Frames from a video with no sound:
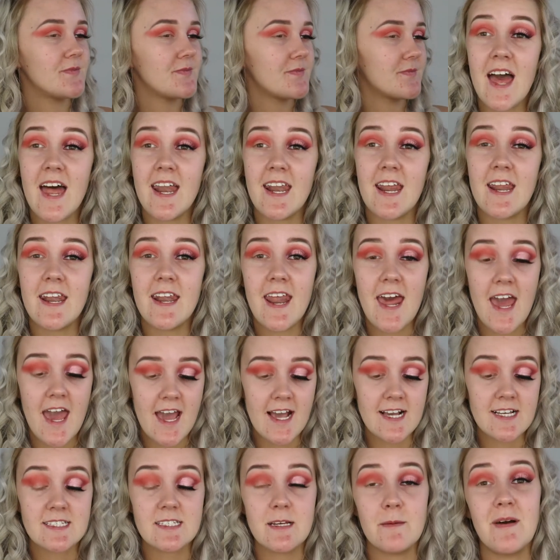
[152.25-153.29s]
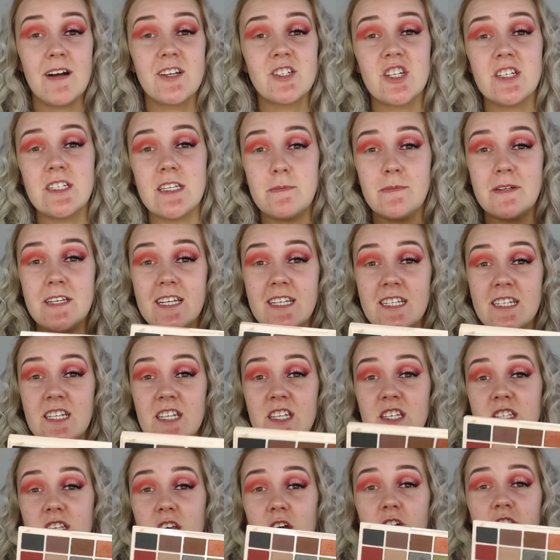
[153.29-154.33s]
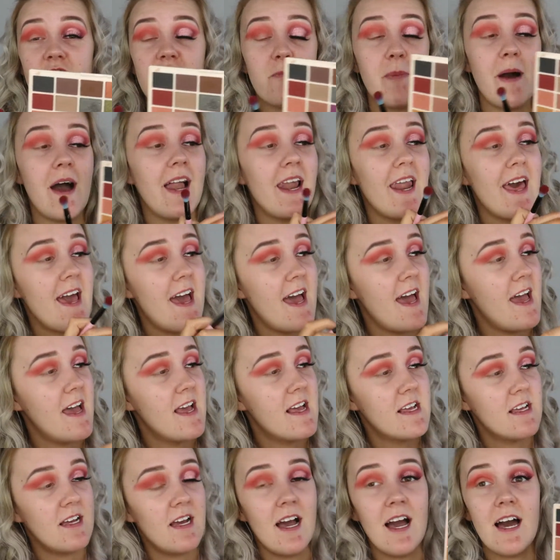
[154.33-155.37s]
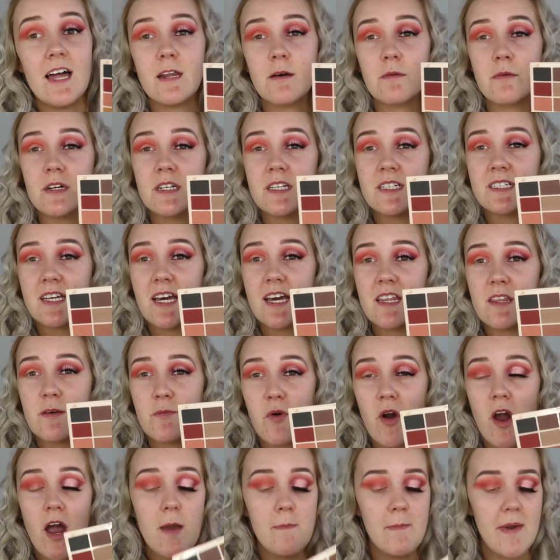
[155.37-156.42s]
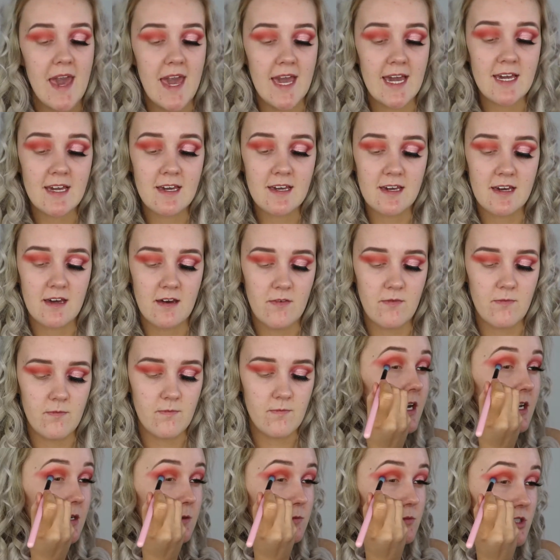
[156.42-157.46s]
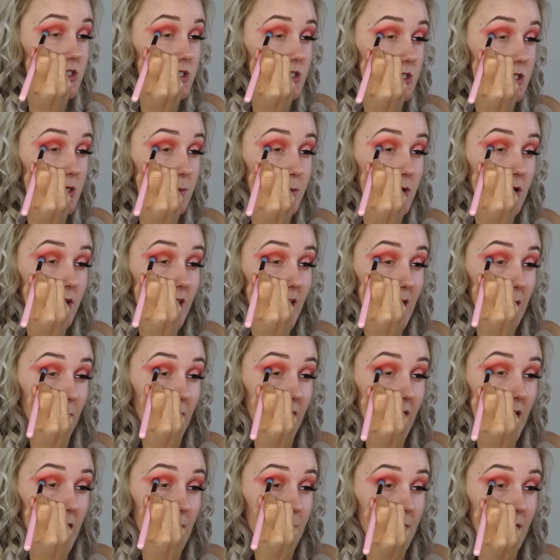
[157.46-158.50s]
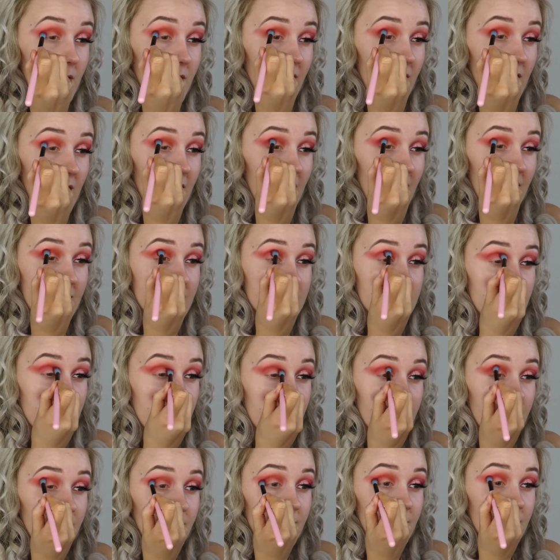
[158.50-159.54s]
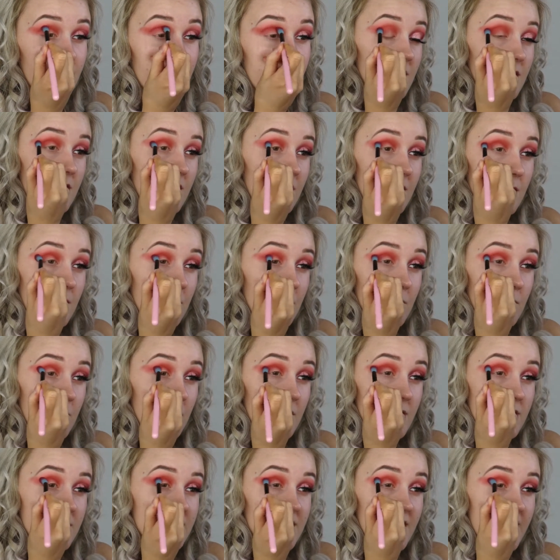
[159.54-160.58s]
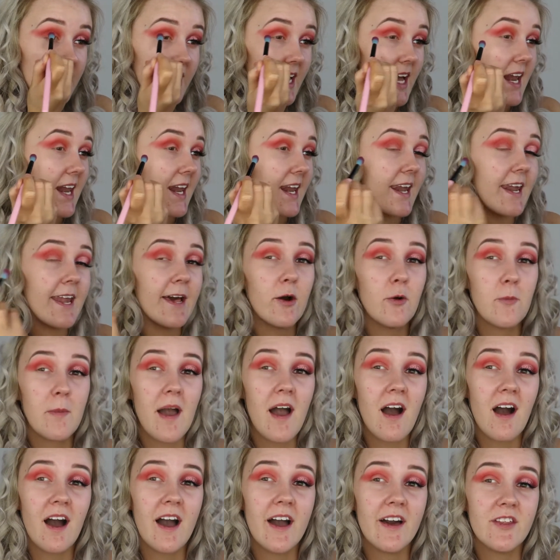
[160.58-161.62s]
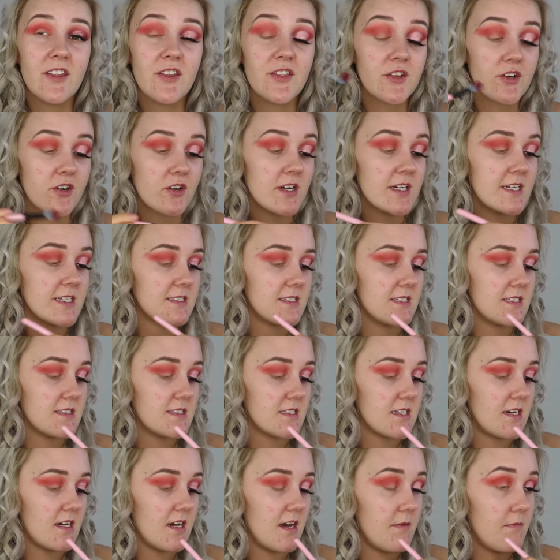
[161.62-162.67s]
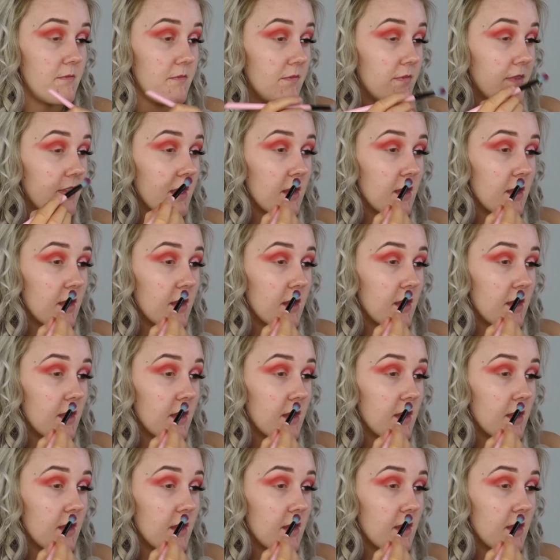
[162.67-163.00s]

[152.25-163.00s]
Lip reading: Then next I'm actually dipping into the Soph palette, and I'm going to take the bright pink, and I'm just going to put that where I put that last one, and take it a little bit higher than the crease this time.